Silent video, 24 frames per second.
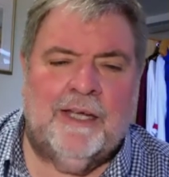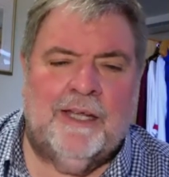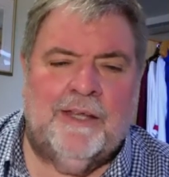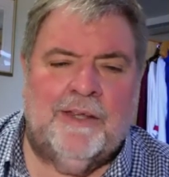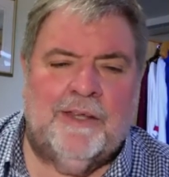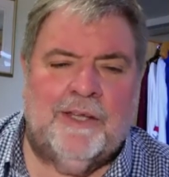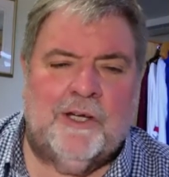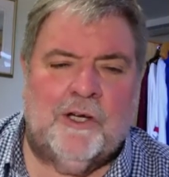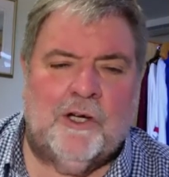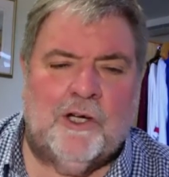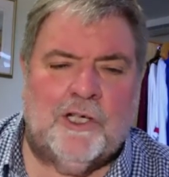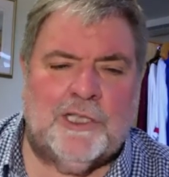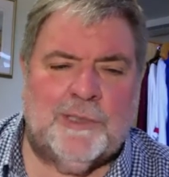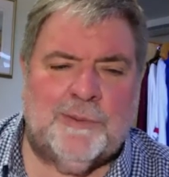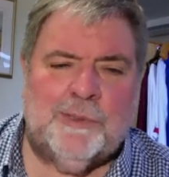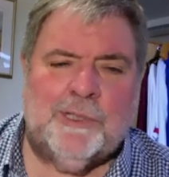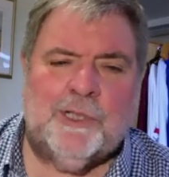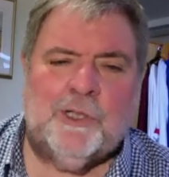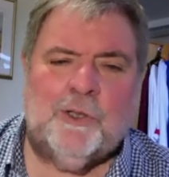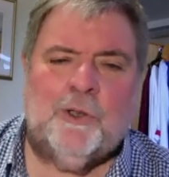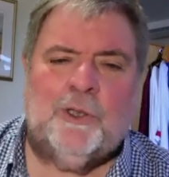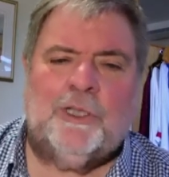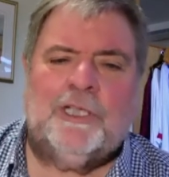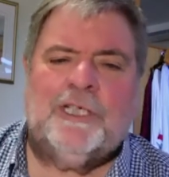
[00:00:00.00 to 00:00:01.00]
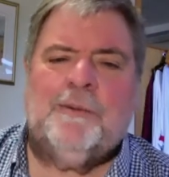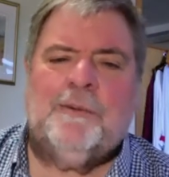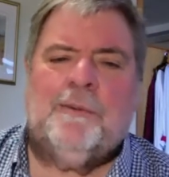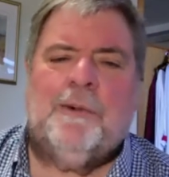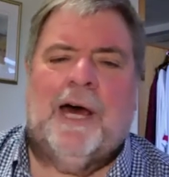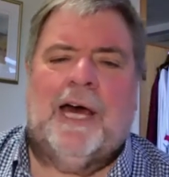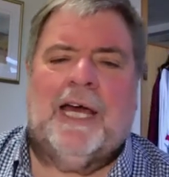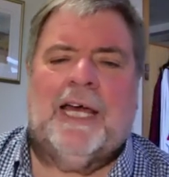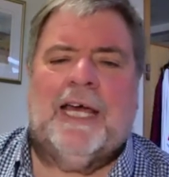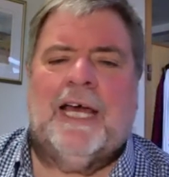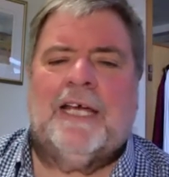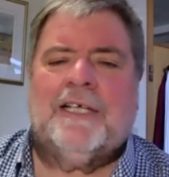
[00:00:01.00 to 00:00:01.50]
The Gospel, according to
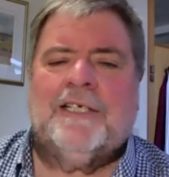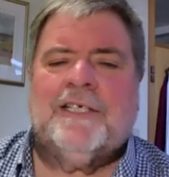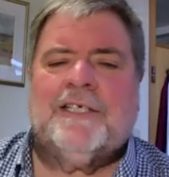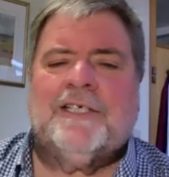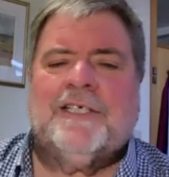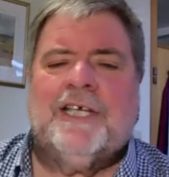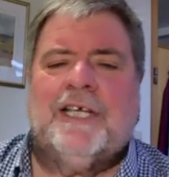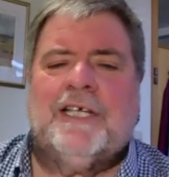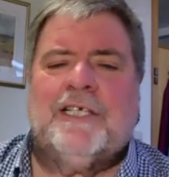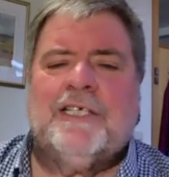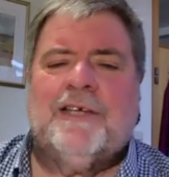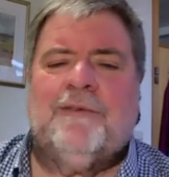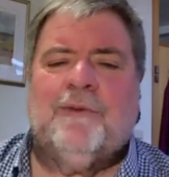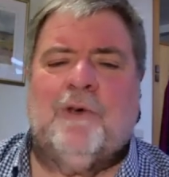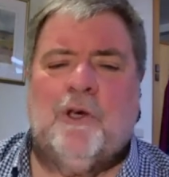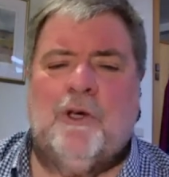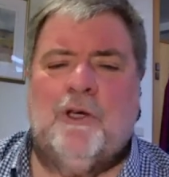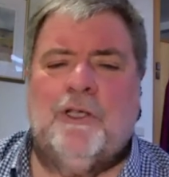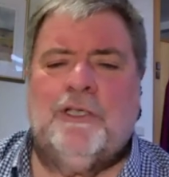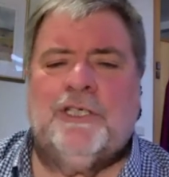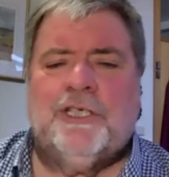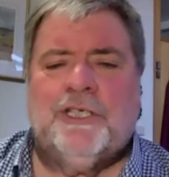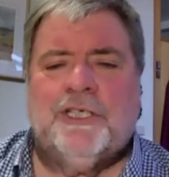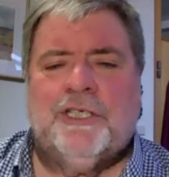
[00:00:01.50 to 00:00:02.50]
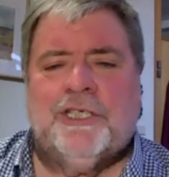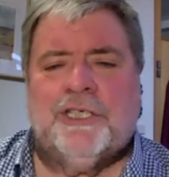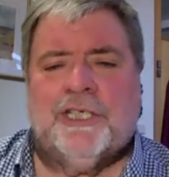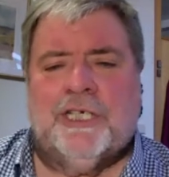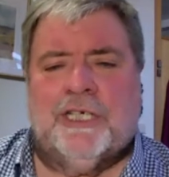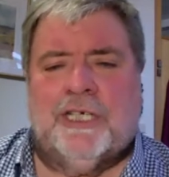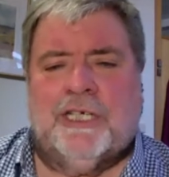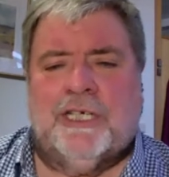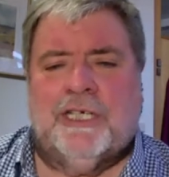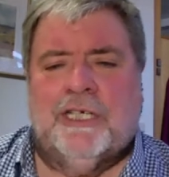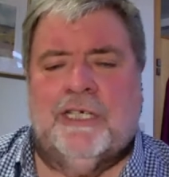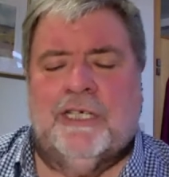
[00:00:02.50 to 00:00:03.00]
Mark, has a sense of
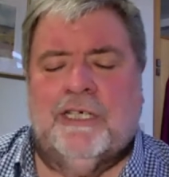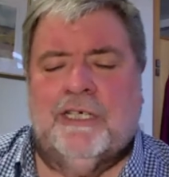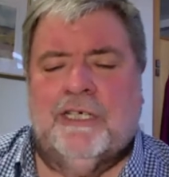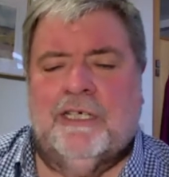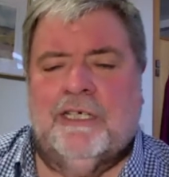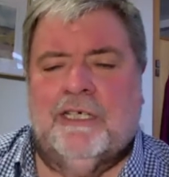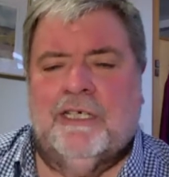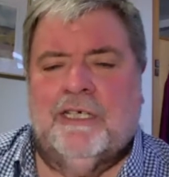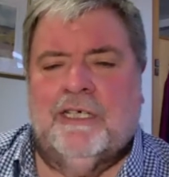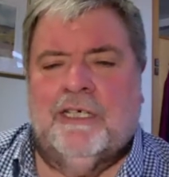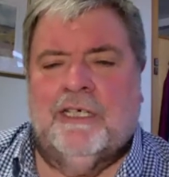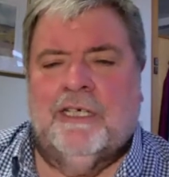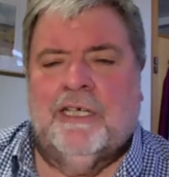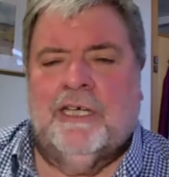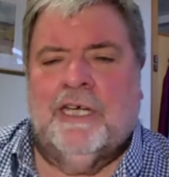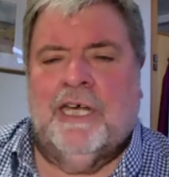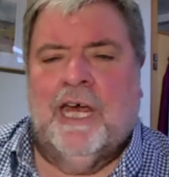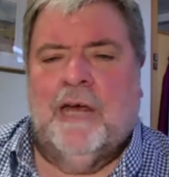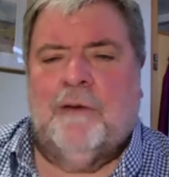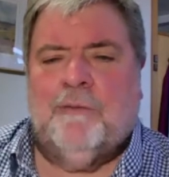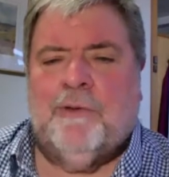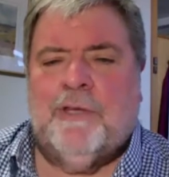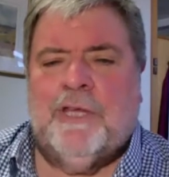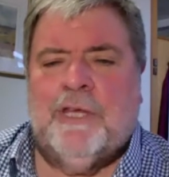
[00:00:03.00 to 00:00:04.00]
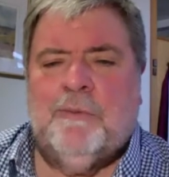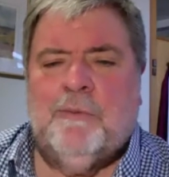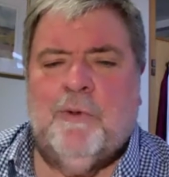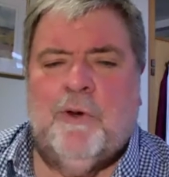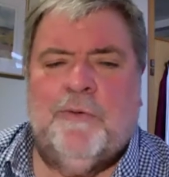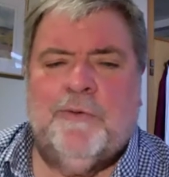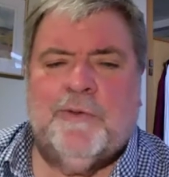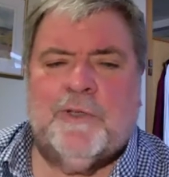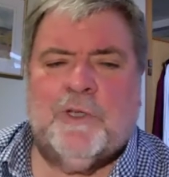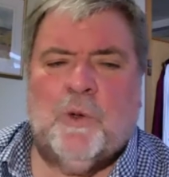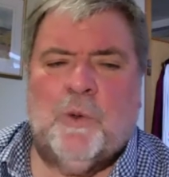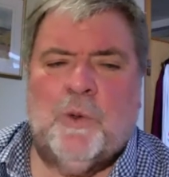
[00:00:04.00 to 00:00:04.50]
urgency. Everything
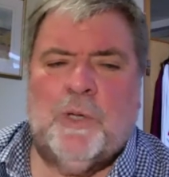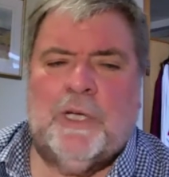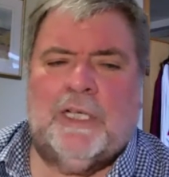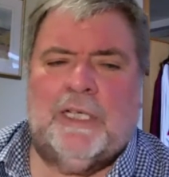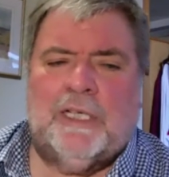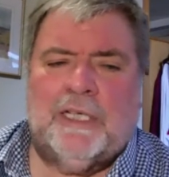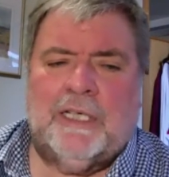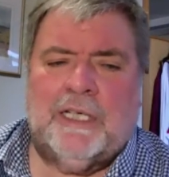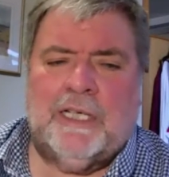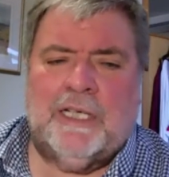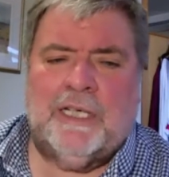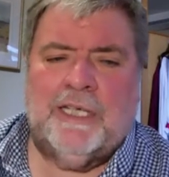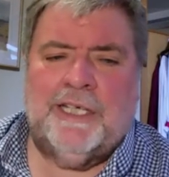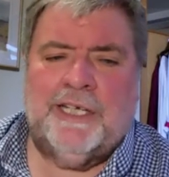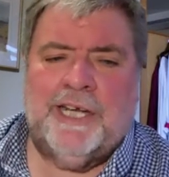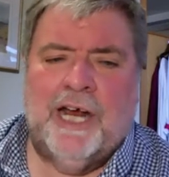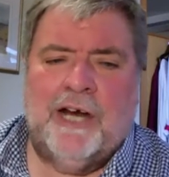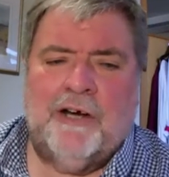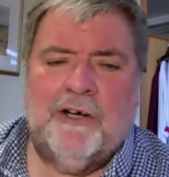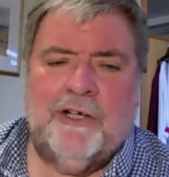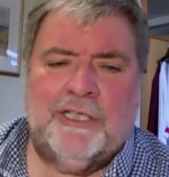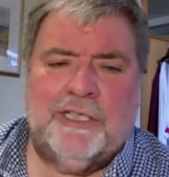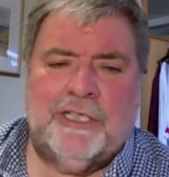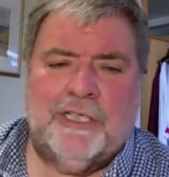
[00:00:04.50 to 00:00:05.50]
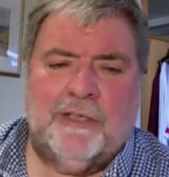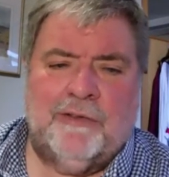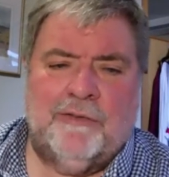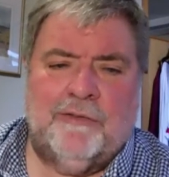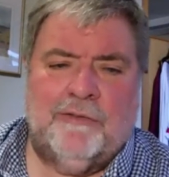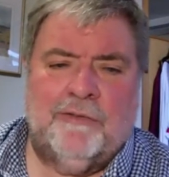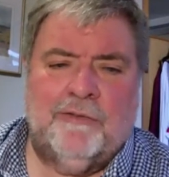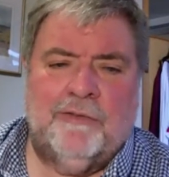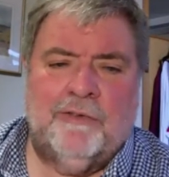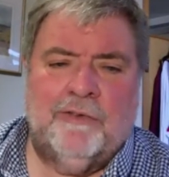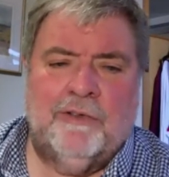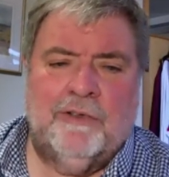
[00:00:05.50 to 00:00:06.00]
moves quickly in the
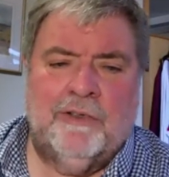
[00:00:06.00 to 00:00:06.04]
narrative.